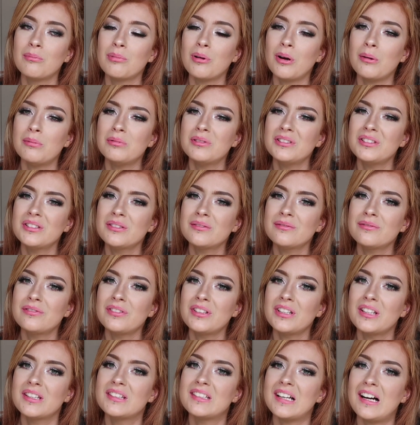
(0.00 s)
Probably
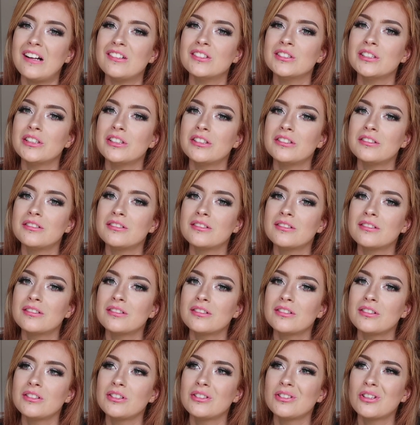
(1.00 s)
something Italian,
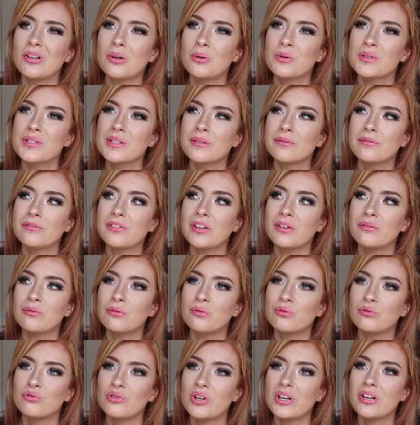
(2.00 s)
you know,
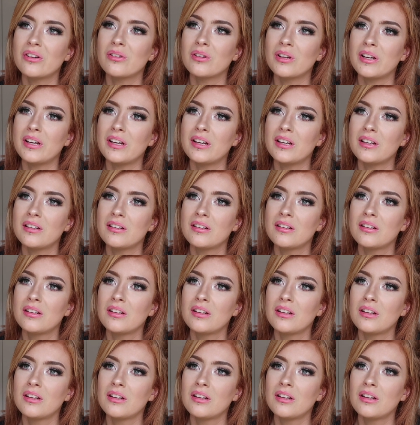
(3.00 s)
something really,
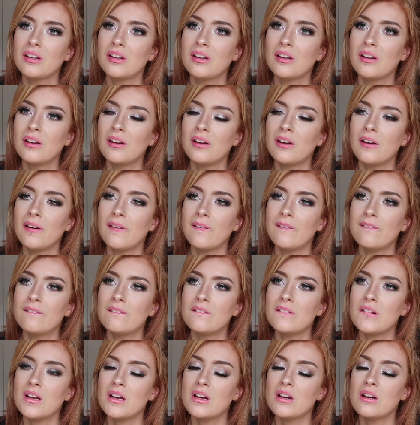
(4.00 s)

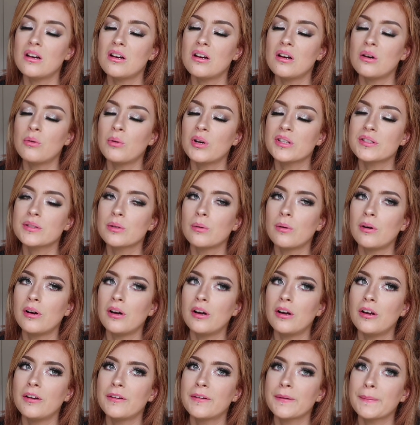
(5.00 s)
what's the
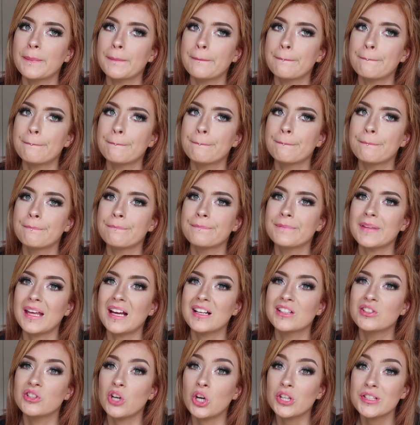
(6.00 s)
word,
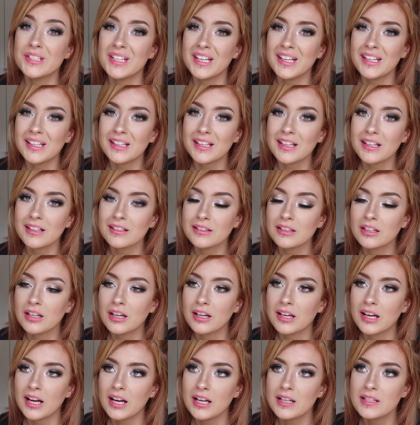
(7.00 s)
exotic,
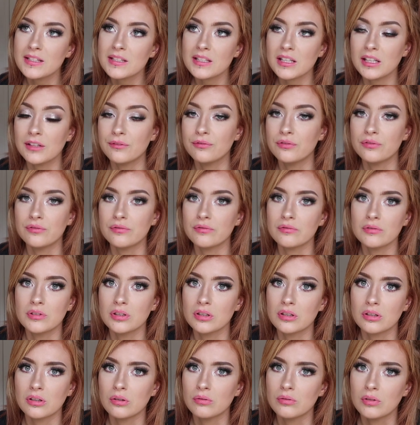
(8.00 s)
I guess. If
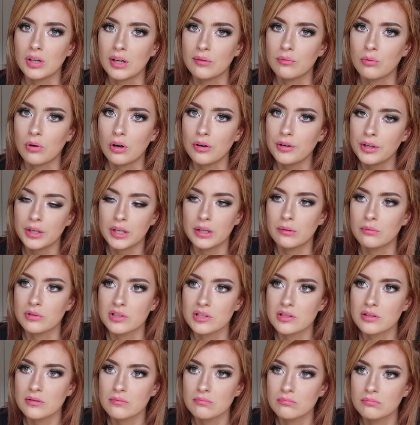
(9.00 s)
you could only have one and it
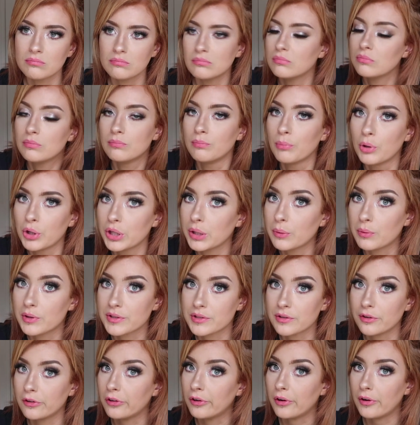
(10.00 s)
was money
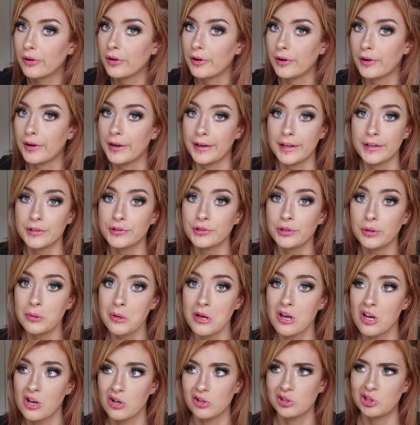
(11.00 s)
wasn't an
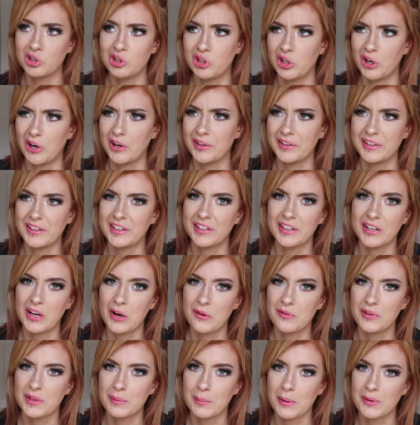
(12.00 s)
issue, surely you're gonna
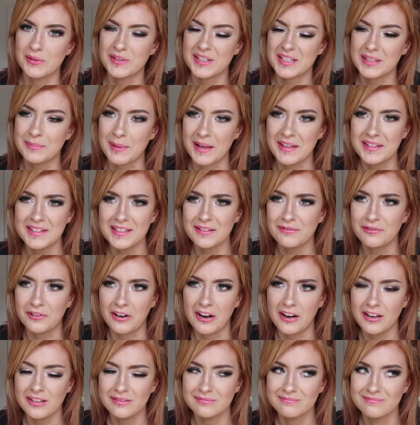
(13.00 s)
go for the most expensive,
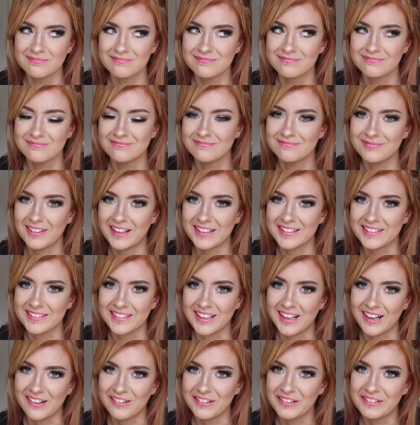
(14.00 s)
right? Isn't
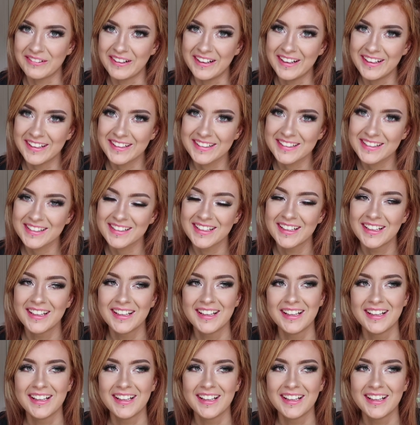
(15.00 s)
that how it works?